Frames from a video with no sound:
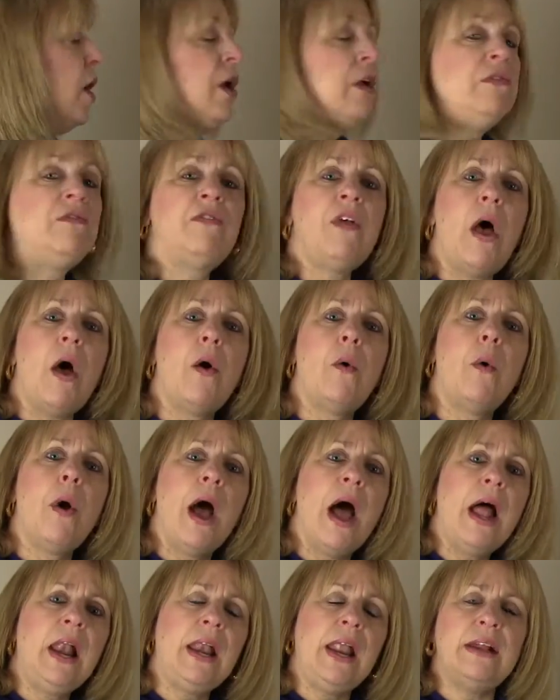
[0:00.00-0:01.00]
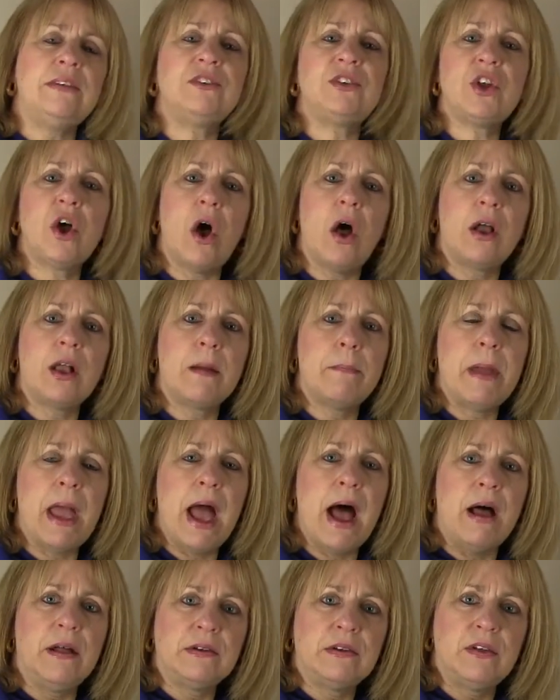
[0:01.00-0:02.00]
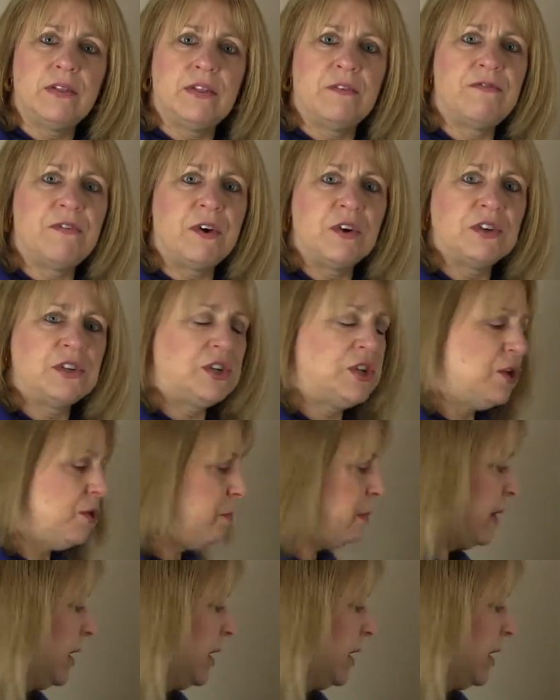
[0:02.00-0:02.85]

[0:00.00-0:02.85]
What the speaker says: So, let's talk about the first 2